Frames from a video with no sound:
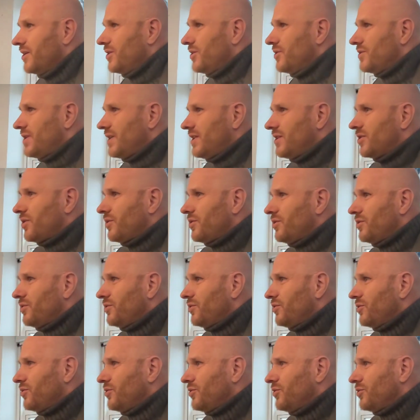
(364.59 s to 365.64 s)
You see, so
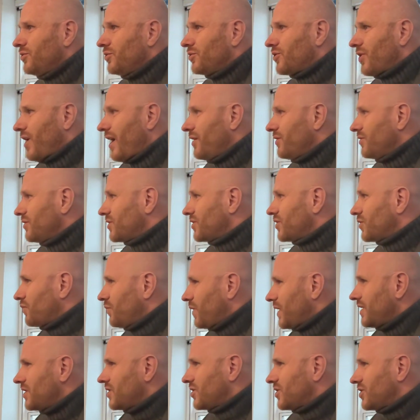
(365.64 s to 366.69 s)
you try to
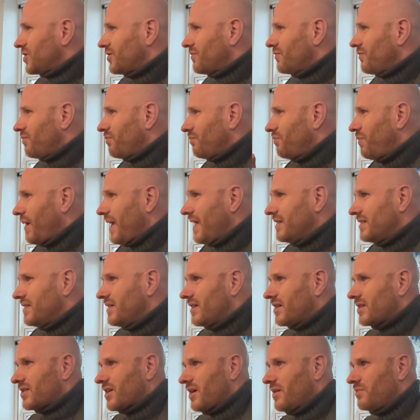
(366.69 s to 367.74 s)
switch
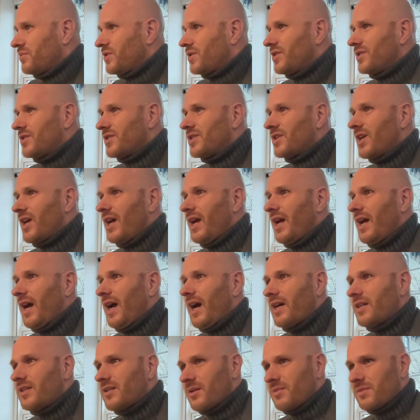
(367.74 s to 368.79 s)
basic assumptions,
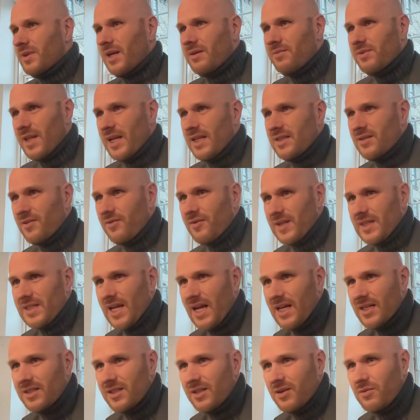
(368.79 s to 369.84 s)
and sometimes that's a
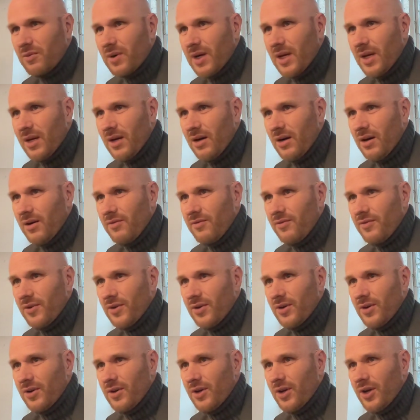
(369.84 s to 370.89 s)
fantastic way of
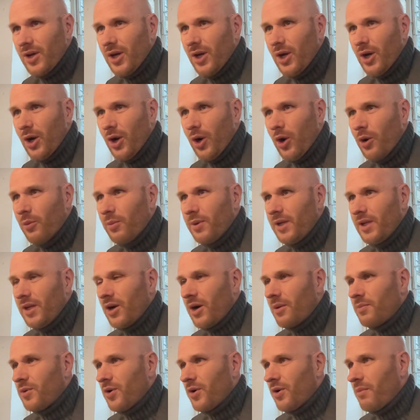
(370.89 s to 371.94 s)
opening
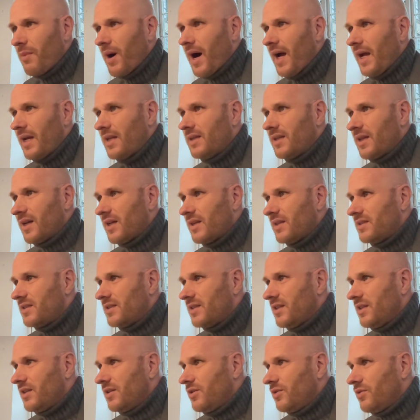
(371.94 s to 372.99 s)
up your mind and
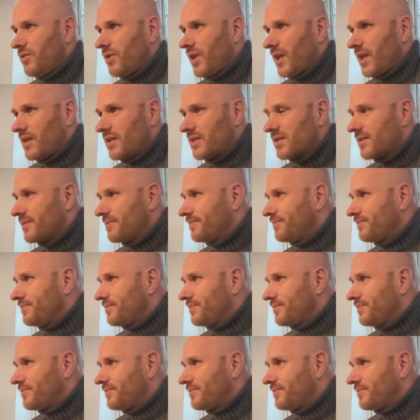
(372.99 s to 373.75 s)
seeing new things.